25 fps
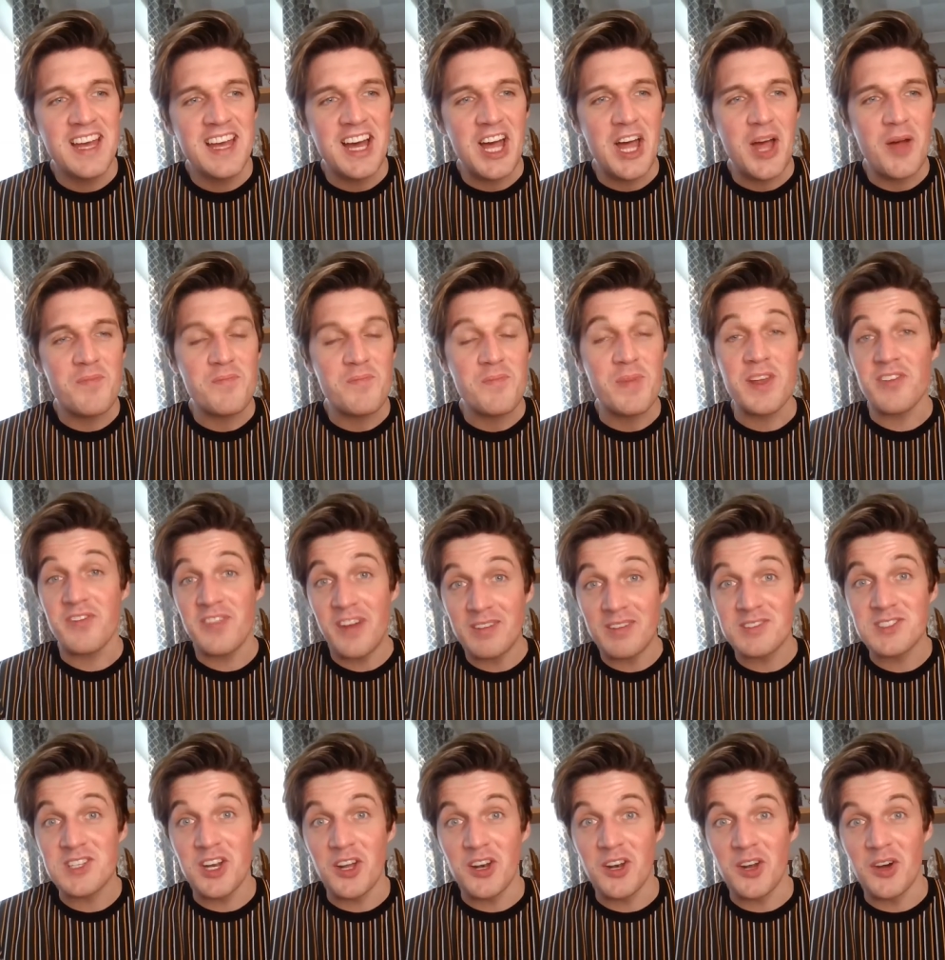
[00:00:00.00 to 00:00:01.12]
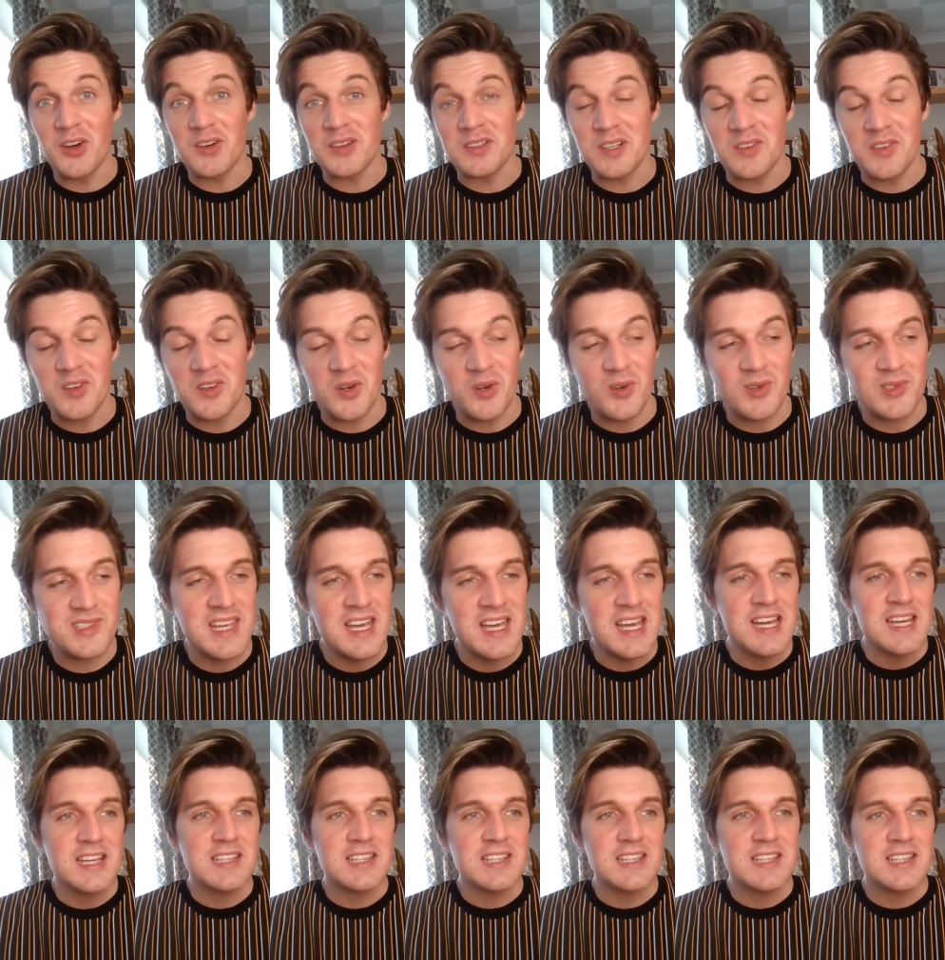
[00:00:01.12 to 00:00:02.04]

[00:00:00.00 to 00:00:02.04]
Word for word: um, but it felt a lot longer, of course.